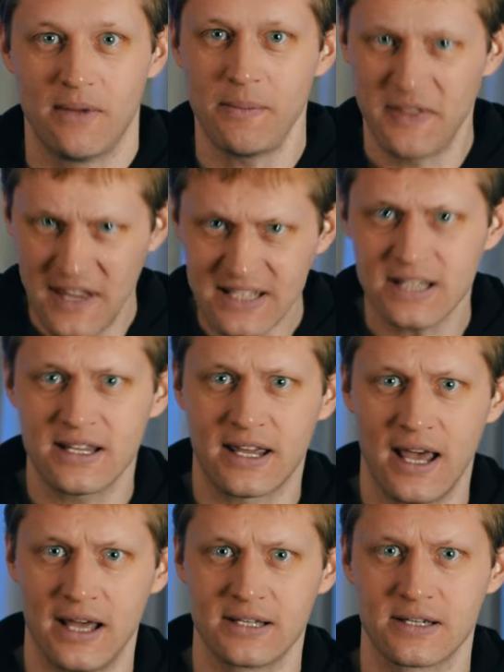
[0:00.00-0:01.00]
Maybe this is the
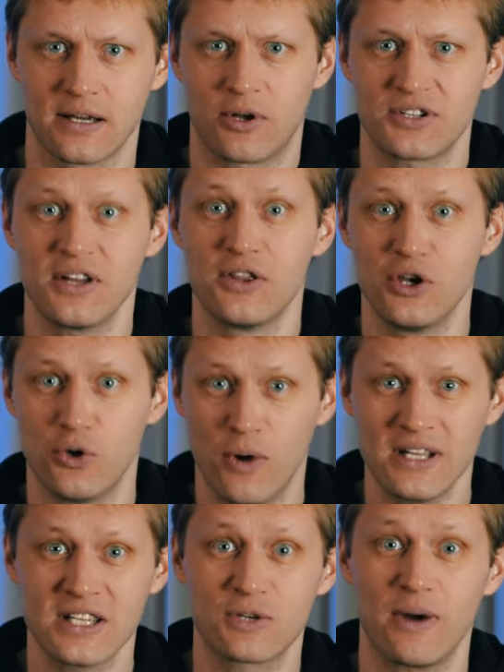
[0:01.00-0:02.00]
case, because in the
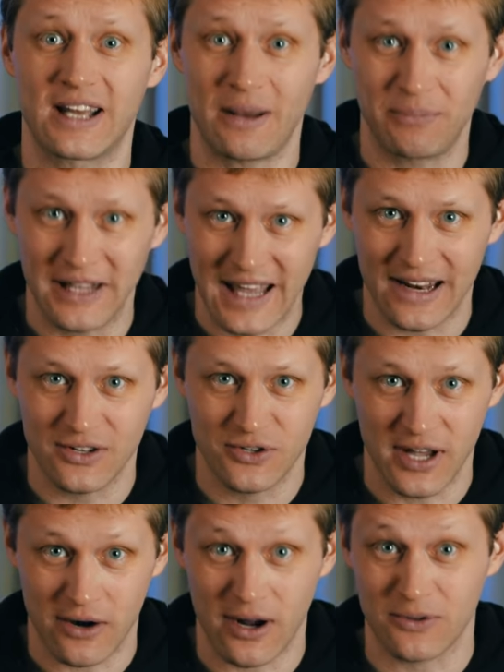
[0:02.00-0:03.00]
US it's quite complicated to
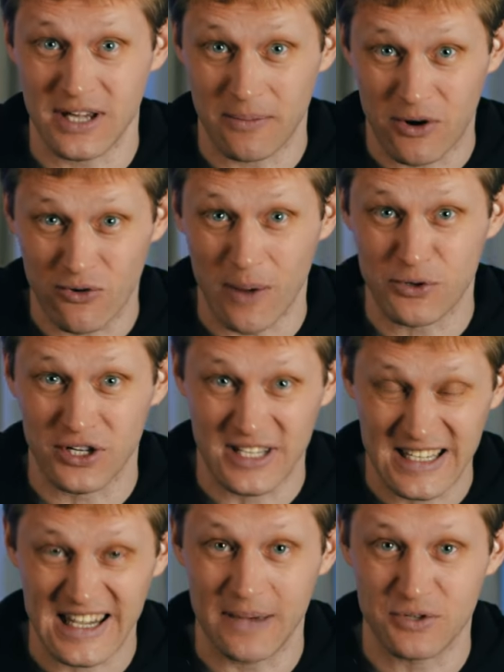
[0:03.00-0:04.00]
carry out some corruption
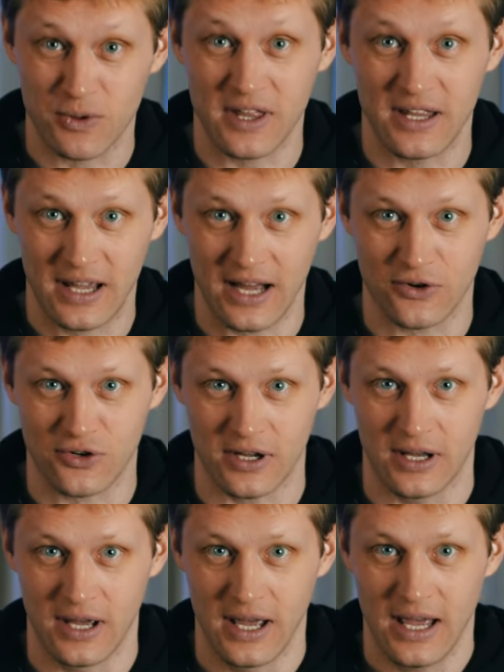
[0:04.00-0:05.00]
schemes within the
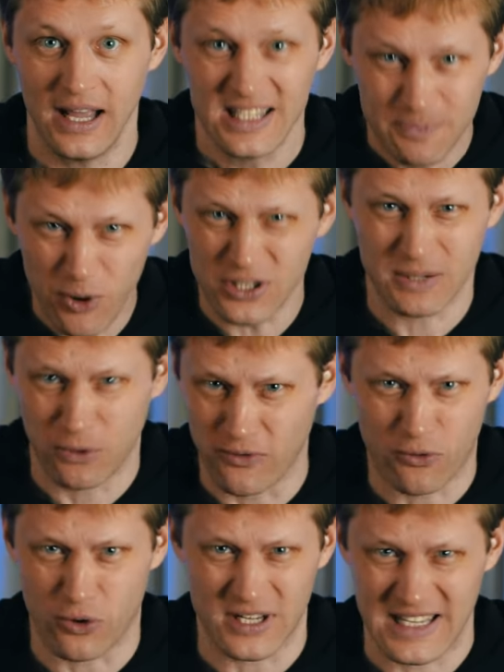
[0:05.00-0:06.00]
country. It's possible,
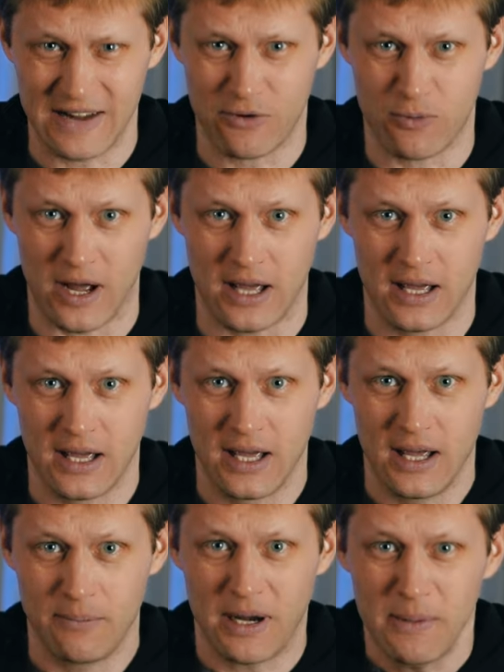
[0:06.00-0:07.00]
of course, as everywhere,
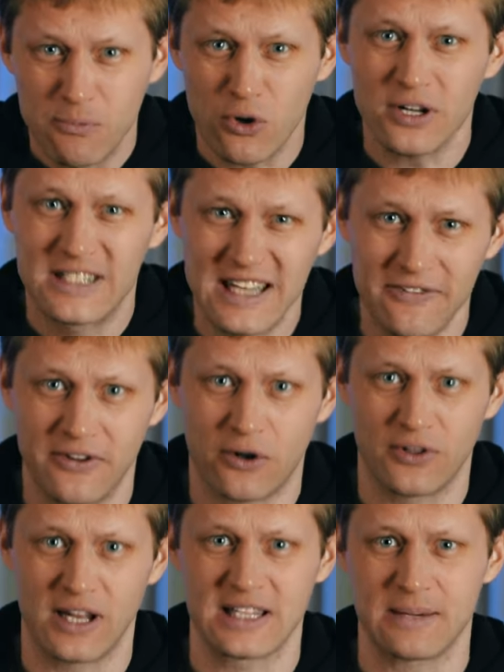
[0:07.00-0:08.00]
but a bit more
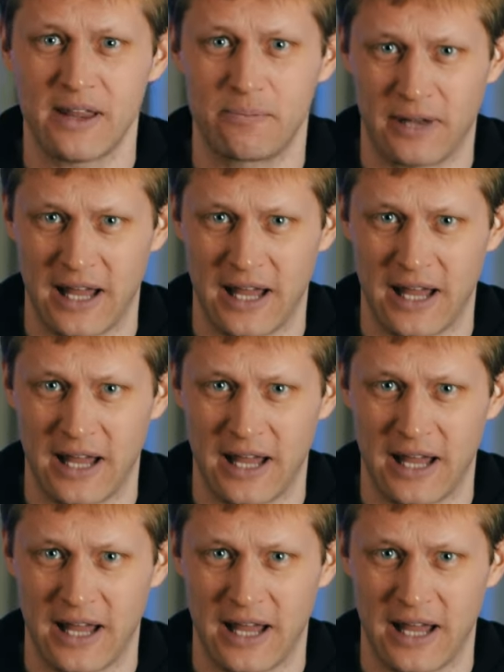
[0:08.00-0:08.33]
difficult than in some other